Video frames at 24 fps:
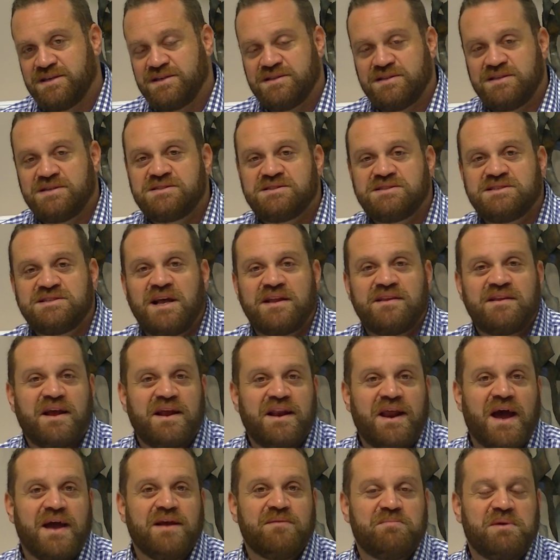This Sunday
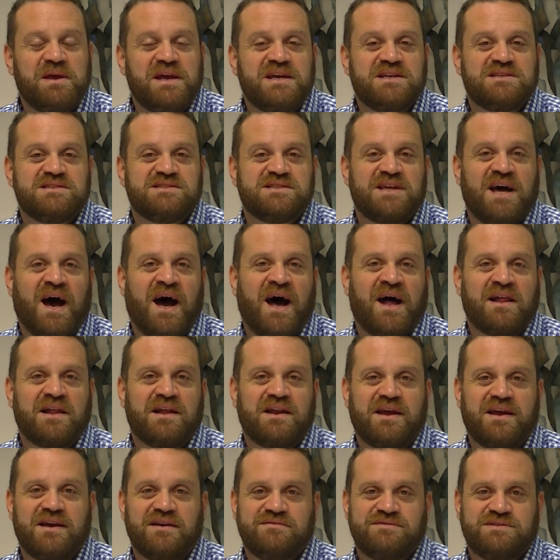night begins the
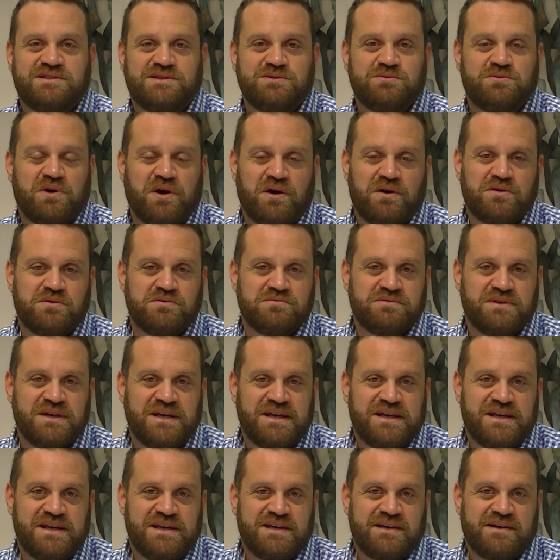holiday of Sukkot,
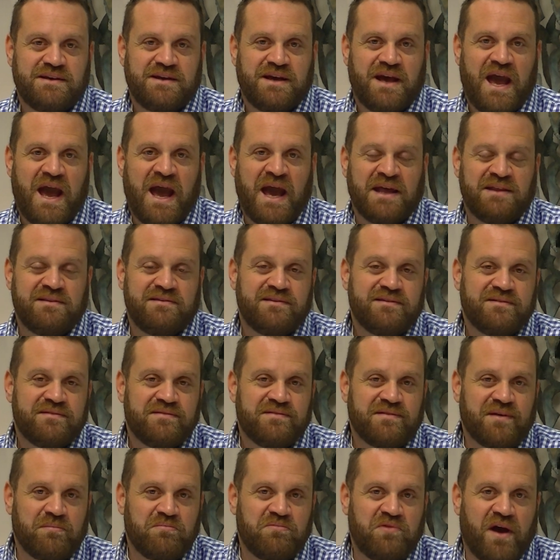and
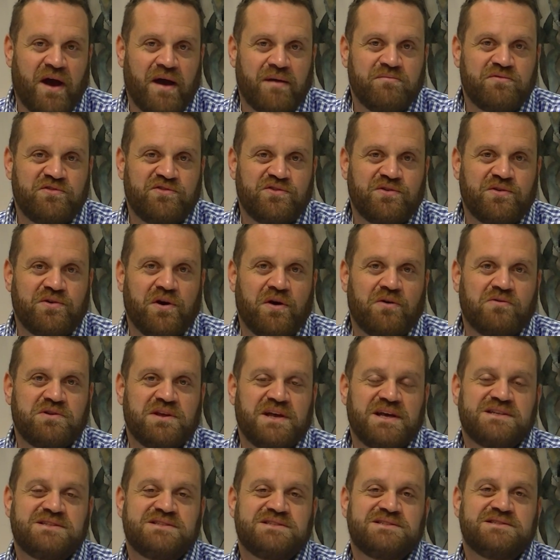sometimes Sukkot
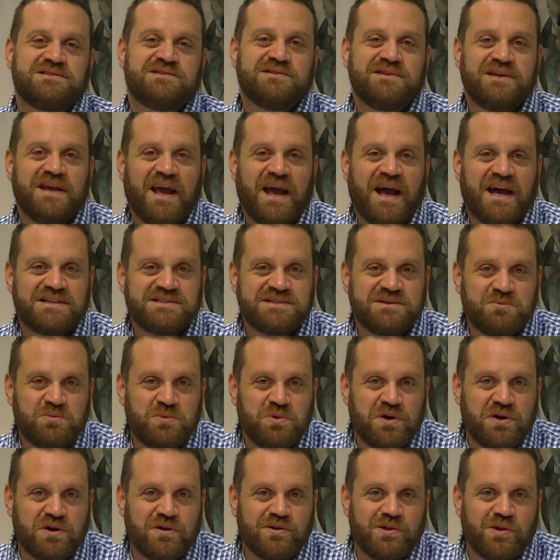gets as it
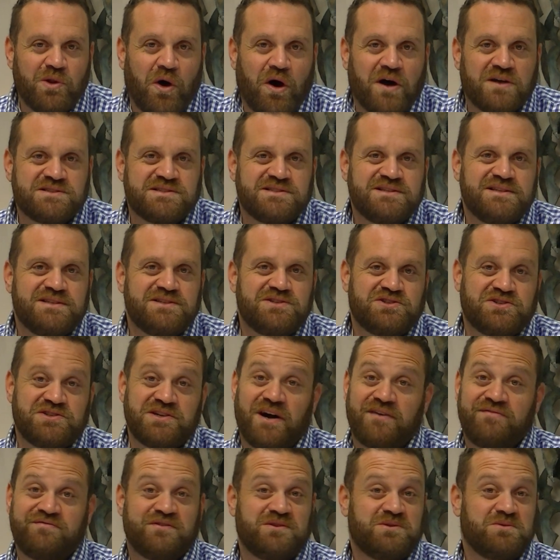were, lost in the
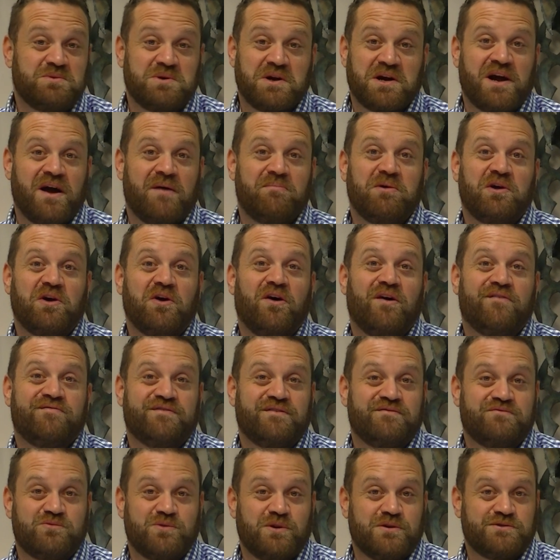shuffle. We're coming off
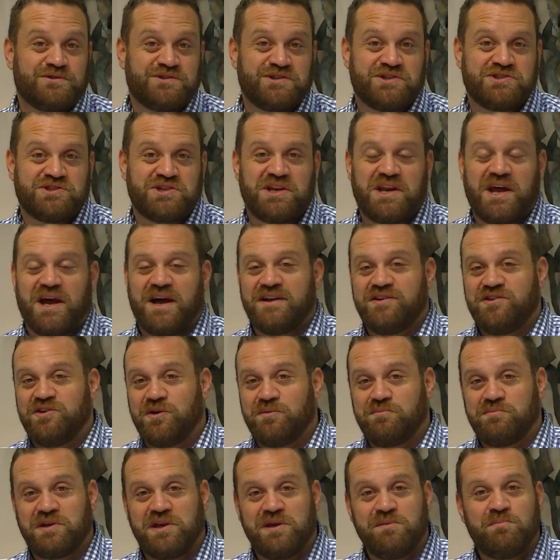of Rosh Hashanah and
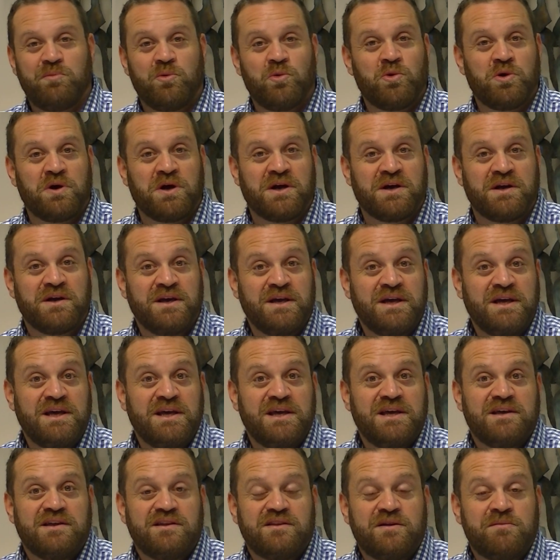Yom Kippur,
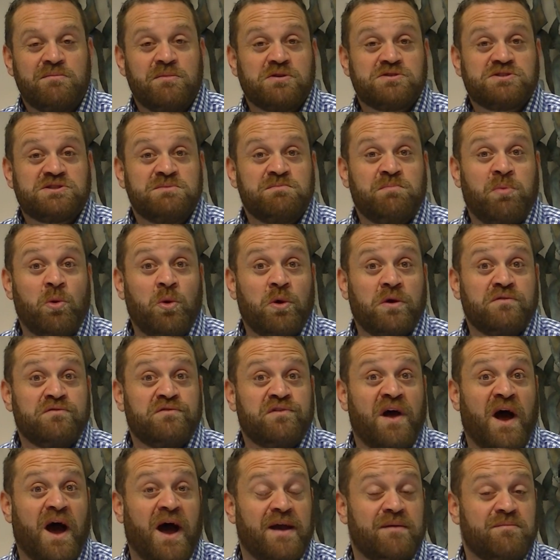the most important
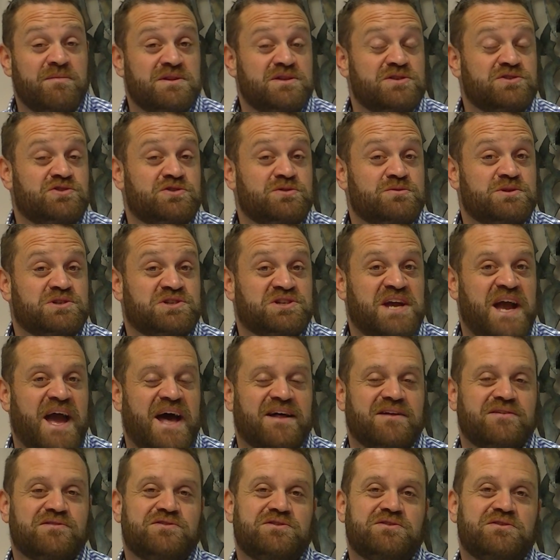time in the Jewish
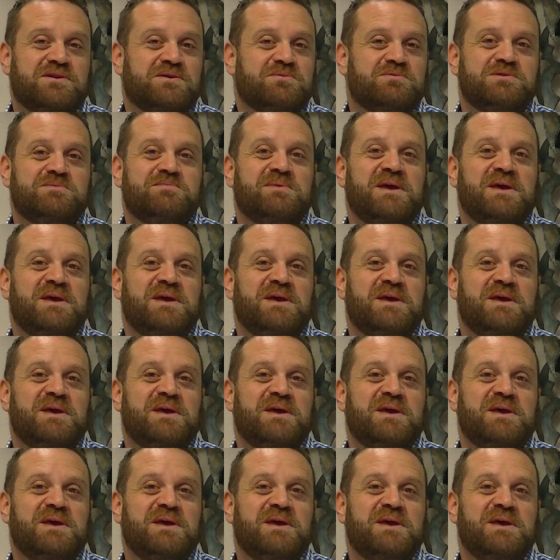calendar, and it would